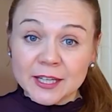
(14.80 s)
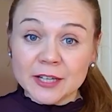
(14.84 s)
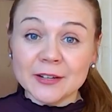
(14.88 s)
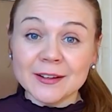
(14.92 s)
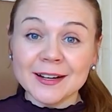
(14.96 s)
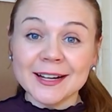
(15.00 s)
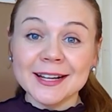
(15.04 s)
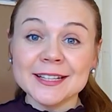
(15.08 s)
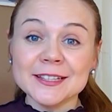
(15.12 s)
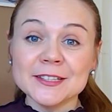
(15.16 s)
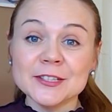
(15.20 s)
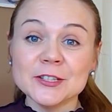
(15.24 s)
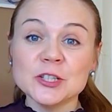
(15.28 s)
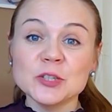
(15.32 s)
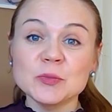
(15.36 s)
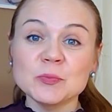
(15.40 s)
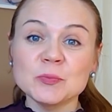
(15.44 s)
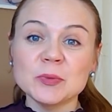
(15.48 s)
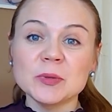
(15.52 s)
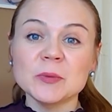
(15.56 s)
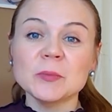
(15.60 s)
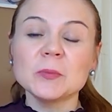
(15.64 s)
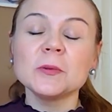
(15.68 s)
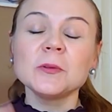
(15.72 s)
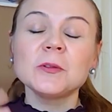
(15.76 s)
Here I
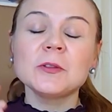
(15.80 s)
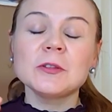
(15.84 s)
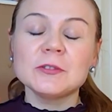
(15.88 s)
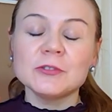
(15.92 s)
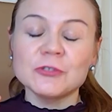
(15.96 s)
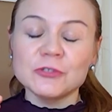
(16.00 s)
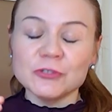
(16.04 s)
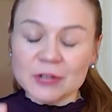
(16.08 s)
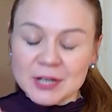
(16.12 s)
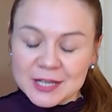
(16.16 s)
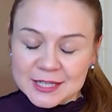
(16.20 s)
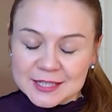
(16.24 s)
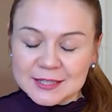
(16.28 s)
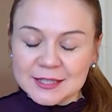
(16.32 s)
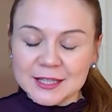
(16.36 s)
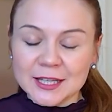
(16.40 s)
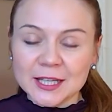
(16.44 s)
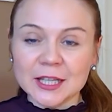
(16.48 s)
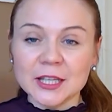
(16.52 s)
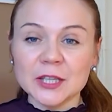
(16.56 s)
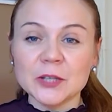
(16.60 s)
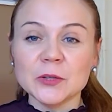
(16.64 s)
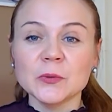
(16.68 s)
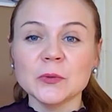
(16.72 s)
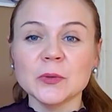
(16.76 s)
teach people just
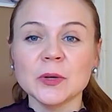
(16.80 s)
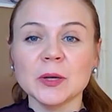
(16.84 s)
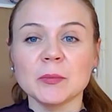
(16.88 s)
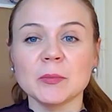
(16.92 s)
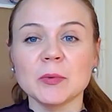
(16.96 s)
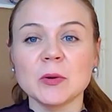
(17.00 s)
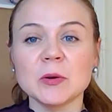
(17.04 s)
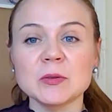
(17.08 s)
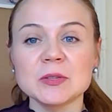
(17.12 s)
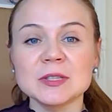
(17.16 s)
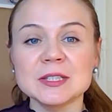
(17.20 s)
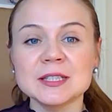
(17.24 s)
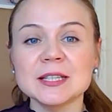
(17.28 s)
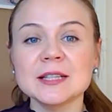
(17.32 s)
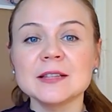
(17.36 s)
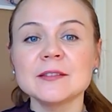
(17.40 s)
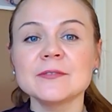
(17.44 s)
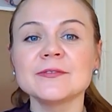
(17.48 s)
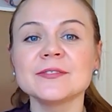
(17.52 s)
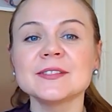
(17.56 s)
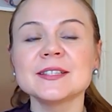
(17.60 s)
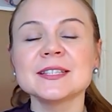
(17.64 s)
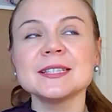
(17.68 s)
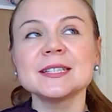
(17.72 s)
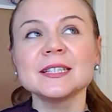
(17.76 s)
like you about
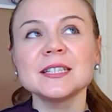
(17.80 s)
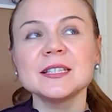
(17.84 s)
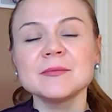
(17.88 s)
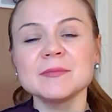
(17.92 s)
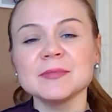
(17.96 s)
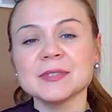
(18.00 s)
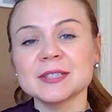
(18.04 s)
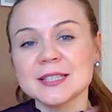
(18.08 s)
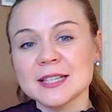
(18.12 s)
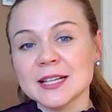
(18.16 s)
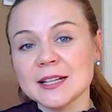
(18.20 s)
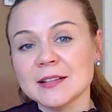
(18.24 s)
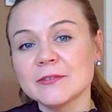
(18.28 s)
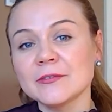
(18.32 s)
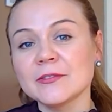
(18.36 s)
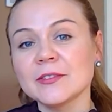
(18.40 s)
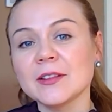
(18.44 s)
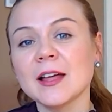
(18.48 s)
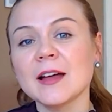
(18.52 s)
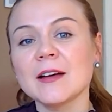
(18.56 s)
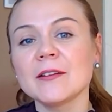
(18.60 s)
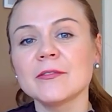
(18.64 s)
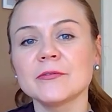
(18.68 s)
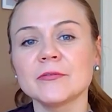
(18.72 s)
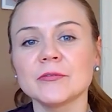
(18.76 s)
self-esteem,
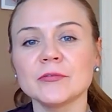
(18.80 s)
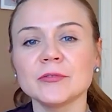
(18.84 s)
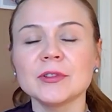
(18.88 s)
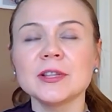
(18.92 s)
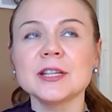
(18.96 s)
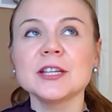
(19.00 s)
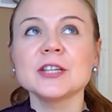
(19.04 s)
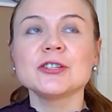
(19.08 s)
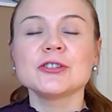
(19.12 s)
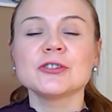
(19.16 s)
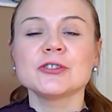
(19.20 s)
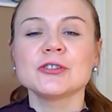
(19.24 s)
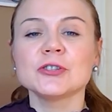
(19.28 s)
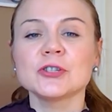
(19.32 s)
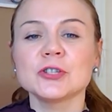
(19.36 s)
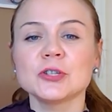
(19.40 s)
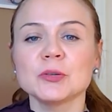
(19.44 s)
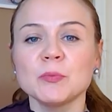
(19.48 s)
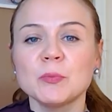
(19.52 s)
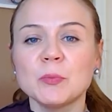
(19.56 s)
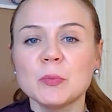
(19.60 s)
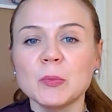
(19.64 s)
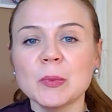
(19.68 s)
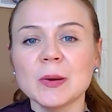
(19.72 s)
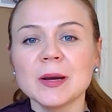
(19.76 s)
self-love,
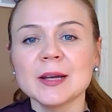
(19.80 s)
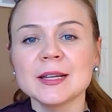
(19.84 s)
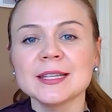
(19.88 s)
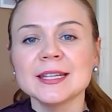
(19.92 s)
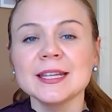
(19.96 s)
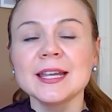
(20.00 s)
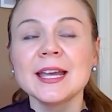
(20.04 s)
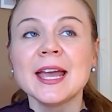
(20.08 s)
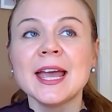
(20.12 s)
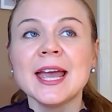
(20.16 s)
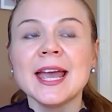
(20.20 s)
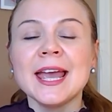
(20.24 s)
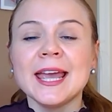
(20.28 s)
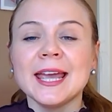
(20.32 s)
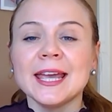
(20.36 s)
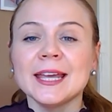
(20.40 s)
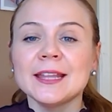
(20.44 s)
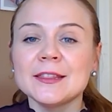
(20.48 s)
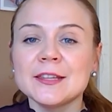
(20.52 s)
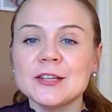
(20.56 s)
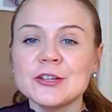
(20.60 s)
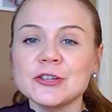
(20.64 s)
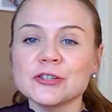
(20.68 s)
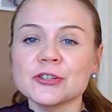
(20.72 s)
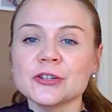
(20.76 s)
relationship, money
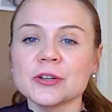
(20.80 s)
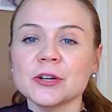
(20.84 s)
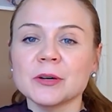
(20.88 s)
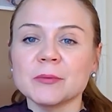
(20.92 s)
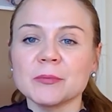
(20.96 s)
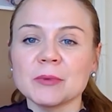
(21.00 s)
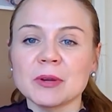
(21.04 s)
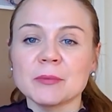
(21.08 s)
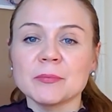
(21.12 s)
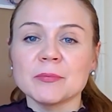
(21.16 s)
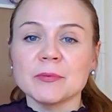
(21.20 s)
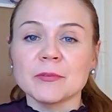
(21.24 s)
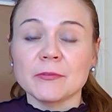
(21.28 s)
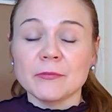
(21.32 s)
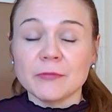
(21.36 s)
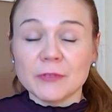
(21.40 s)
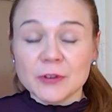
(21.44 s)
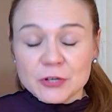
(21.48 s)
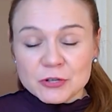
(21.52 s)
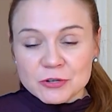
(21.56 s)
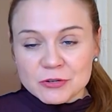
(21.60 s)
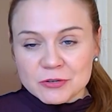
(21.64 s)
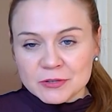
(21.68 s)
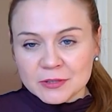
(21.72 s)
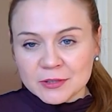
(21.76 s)
and I share my
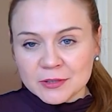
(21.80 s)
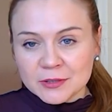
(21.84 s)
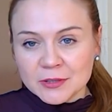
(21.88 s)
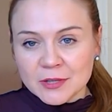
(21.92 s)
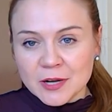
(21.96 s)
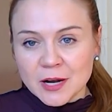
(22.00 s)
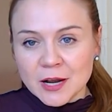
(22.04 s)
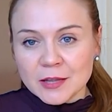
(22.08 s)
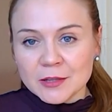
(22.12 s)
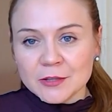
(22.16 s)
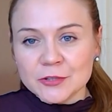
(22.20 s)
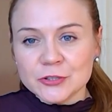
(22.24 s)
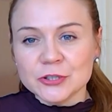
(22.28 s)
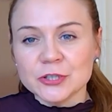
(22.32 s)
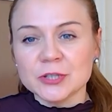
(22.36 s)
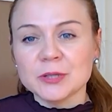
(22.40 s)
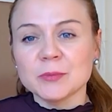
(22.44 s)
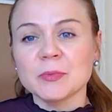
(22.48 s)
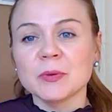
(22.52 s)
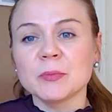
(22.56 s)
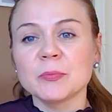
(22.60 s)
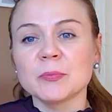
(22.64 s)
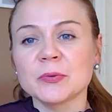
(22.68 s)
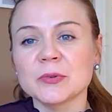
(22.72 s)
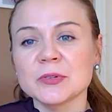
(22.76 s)
professional knowledge
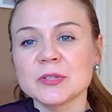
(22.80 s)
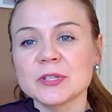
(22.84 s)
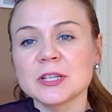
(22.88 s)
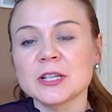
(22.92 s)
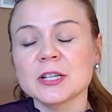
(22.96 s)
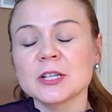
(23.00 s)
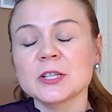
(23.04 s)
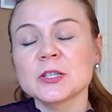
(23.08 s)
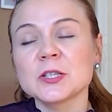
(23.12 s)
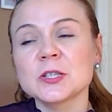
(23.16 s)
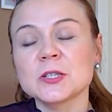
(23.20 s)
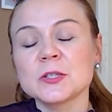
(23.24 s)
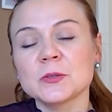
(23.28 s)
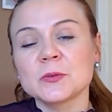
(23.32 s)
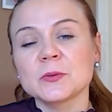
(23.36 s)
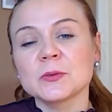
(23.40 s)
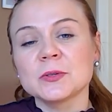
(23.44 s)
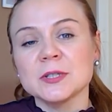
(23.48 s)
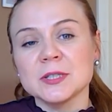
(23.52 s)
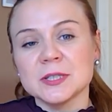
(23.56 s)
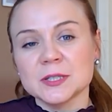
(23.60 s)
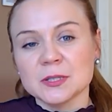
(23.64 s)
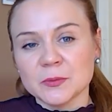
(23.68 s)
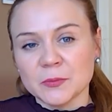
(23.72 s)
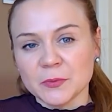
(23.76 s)
and my personal
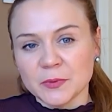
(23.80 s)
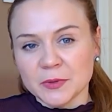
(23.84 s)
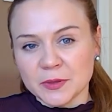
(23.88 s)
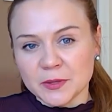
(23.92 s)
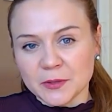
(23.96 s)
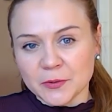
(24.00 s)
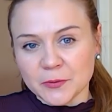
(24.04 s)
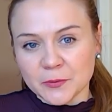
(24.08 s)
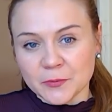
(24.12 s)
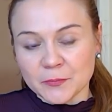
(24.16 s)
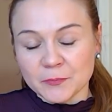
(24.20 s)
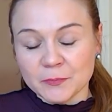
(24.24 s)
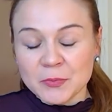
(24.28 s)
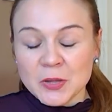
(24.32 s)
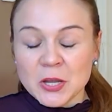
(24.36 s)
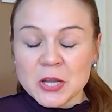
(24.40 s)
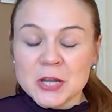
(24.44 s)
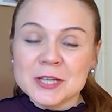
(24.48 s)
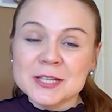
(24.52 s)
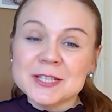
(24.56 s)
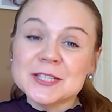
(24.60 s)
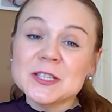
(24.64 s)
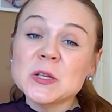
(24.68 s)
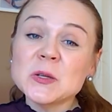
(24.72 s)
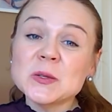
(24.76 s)
stories with you.
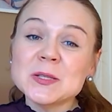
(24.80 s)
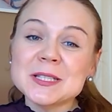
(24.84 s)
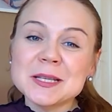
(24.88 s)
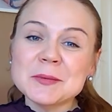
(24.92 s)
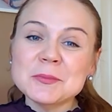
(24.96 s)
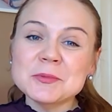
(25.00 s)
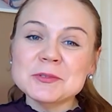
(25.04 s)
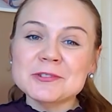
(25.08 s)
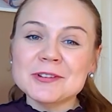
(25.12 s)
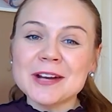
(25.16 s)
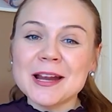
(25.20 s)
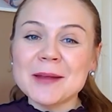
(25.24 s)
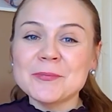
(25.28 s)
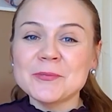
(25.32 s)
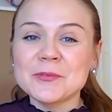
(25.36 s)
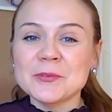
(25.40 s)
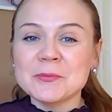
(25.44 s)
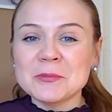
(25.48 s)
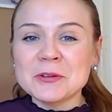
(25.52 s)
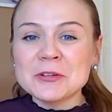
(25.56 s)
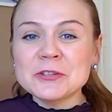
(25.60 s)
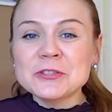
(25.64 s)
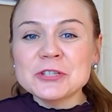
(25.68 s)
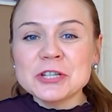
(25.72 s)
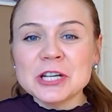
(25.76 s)
So subscribe
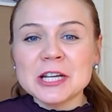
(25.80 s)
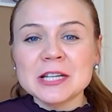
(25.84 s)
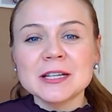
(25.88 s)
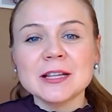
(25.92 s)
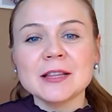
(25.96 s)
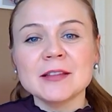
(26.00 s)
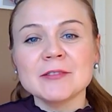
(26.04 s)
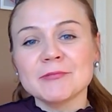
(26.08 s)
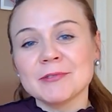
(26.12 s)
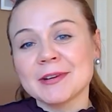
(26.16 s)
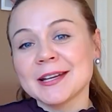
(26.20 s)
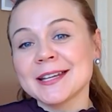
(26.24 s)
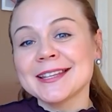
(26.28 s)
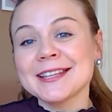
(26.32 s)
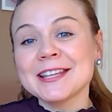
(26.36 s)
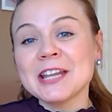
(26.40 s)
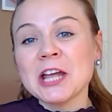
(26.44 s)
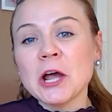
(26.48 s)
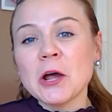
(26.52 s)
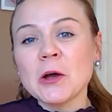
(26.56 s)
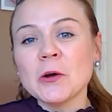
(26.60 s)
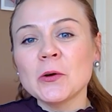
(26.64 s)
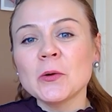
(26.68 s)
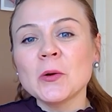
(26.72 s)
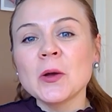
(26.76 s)
to my channel right
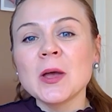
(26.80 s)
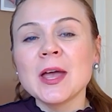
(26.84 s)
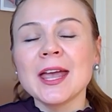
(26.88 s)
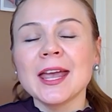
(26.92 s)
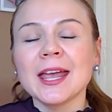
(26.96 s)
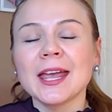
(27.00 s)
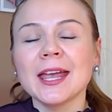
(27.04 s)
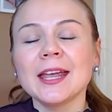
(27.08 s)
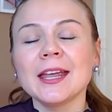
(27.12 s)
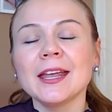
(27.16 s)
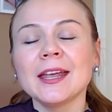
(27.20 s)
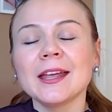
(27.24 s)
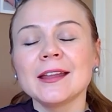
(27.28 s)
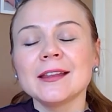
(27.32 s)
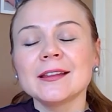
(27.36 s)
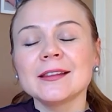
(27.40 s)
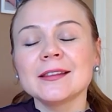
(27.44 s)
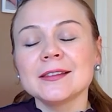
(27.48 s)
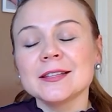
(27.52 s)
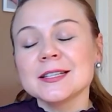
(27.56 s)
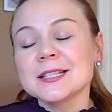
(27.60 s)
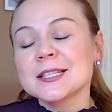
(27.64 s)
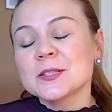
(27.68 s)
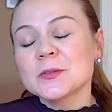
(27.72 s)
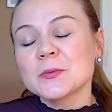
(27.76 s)
now
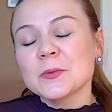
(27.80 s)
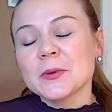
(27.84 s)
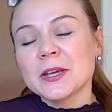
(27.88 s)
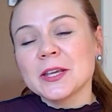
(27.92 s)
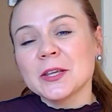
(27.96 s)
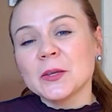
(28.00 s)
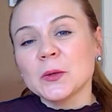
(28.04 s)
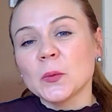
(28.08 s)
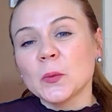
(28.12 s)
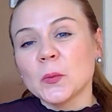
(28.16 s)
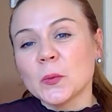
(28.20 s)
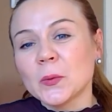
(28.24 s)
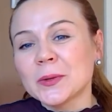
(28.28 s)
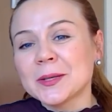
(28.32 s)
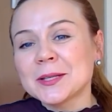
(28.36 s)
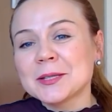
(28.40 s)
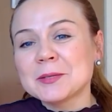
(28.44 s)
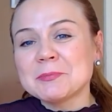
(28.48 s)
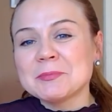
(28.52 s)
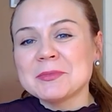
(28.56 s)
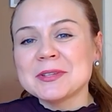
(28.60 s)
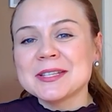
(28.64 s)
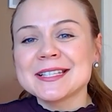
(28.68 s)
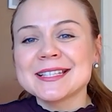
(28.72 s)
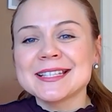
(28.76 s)
and this way you
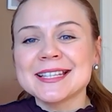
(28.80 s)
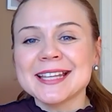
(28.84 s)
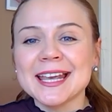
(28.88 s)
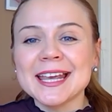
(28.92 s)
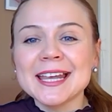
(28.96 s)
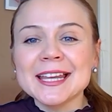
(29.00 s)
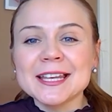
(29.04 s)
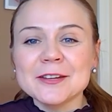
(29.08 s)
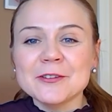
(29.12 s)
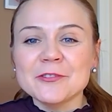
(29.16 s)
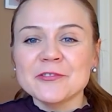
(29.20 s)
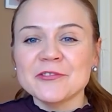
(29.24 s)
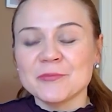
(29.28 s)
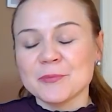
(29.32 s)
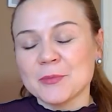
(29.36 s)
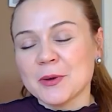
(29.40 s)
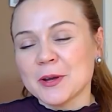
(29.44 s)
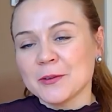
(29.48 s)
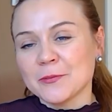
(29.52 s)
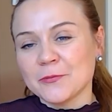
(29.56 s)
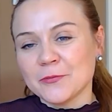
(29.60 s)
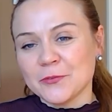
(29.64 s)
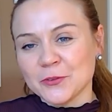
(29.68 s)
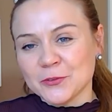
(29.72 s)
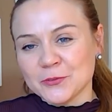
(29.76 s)
won't miss any of
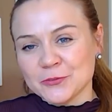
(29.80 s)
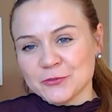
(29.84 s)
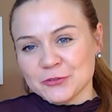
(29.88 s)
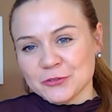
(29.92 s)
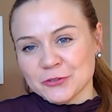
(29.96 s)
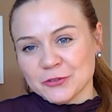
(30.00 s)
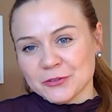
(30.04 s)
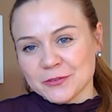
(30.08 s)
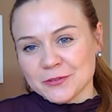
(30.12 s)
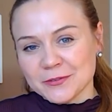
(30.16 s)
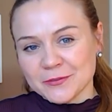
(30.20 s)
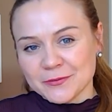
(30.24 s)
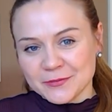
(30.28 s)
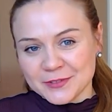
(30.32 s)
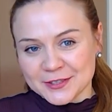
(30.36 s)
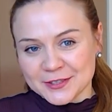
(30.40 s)
my future